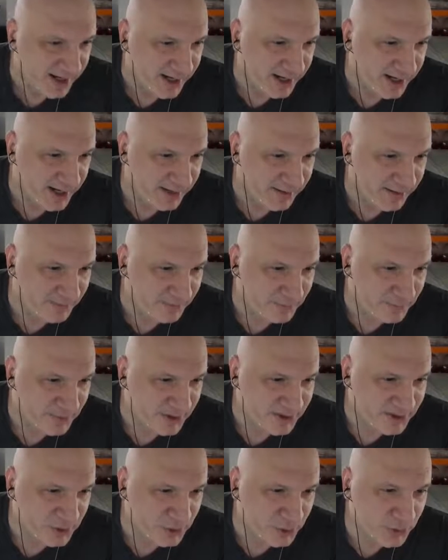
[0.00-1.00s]

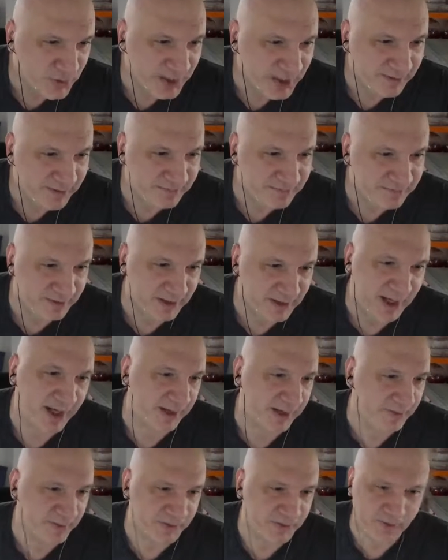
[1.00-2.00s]
Mizui
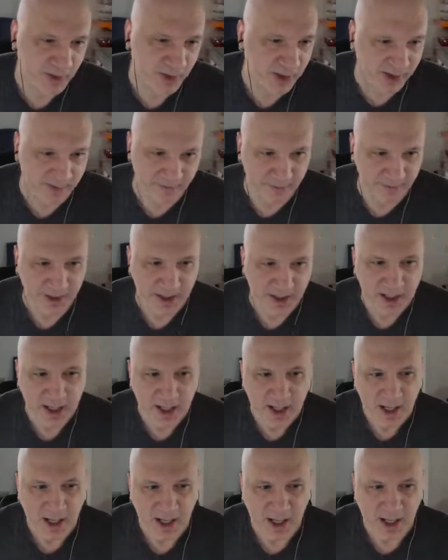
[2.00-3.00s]
Flime was one of them.
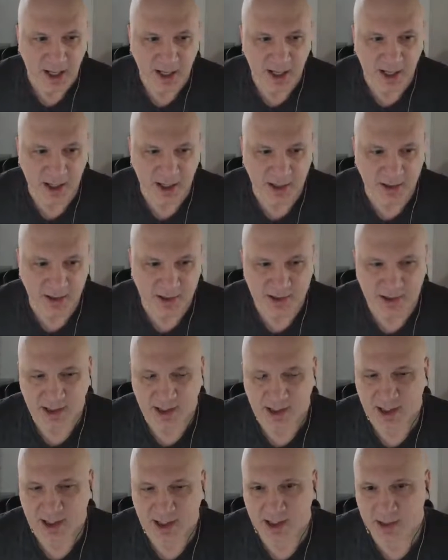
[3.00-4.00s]
And
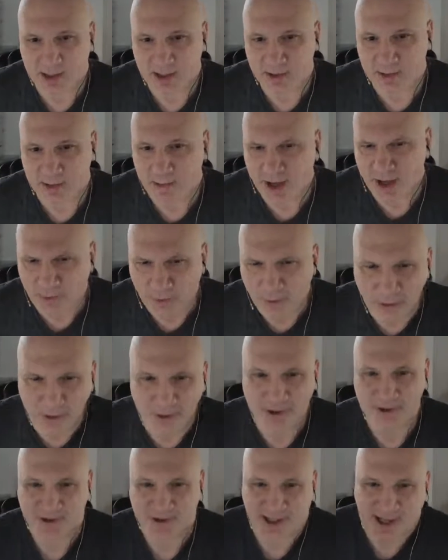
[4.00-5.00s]
you had
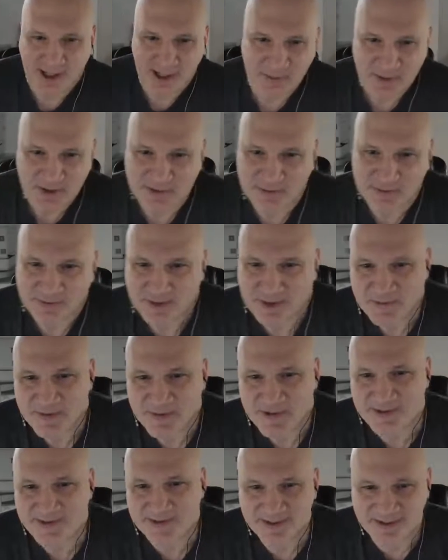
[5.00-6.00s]
all your documents for your
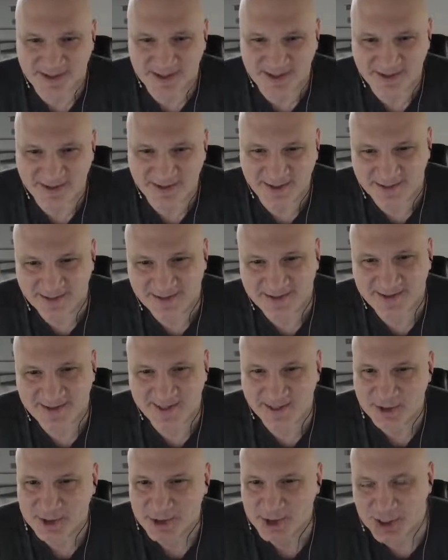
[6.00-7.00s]
business on there, and this
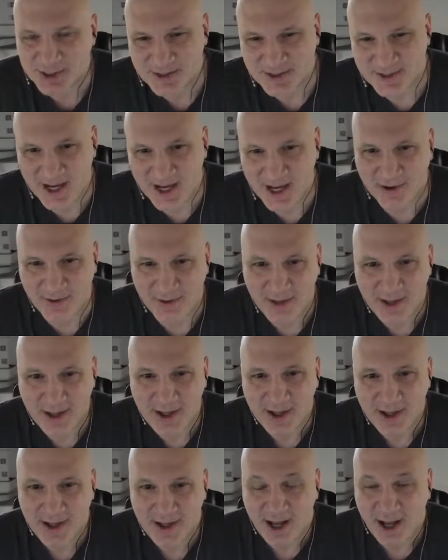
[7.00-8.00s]
thing shuts down.
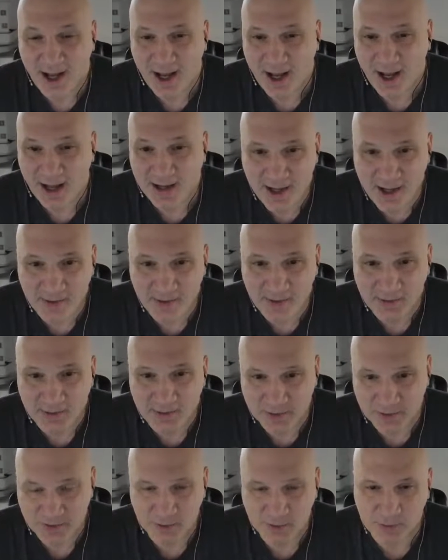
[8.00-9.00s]
And now
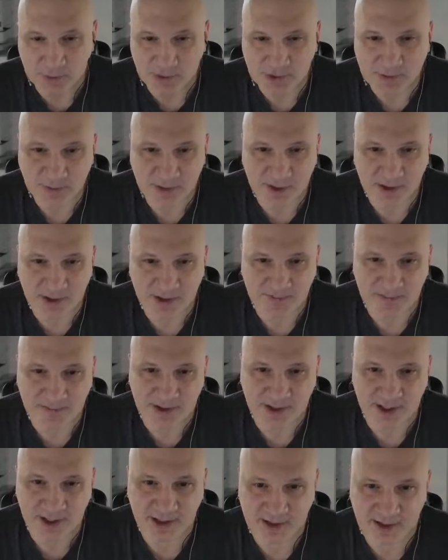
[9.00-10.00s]
the worst part of
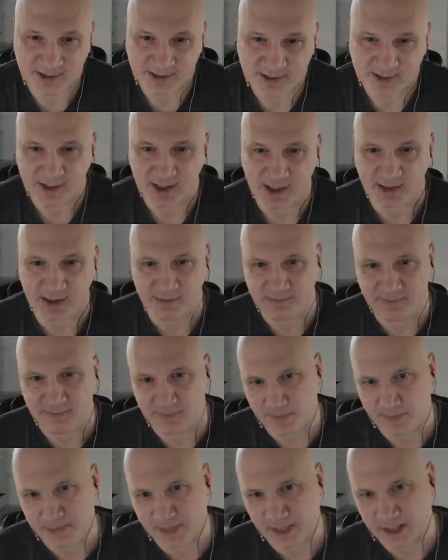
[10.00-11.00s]
a lot of these kind
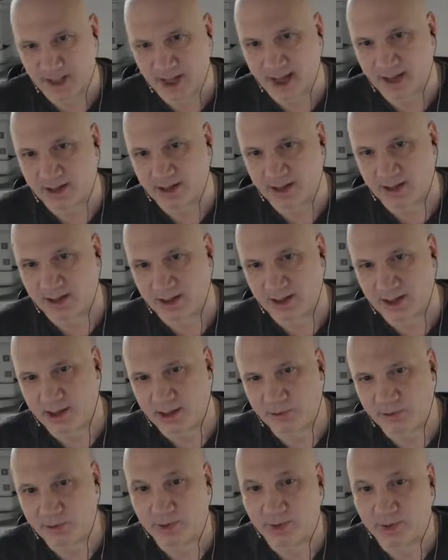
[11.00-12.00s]
of
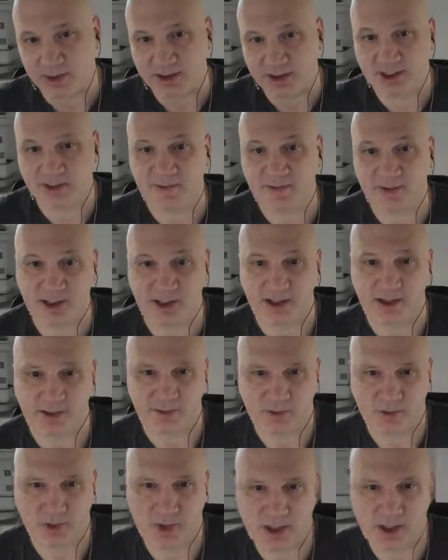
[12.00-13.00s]

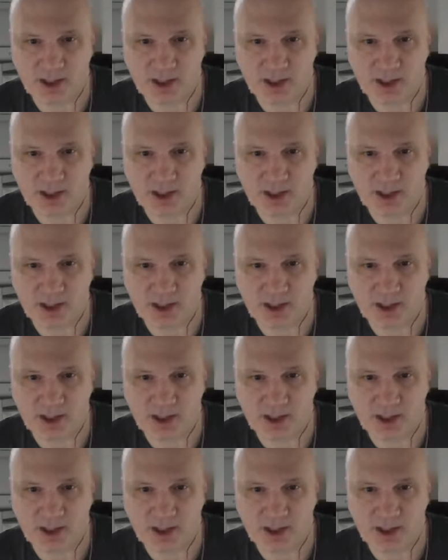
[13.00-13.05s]
productivity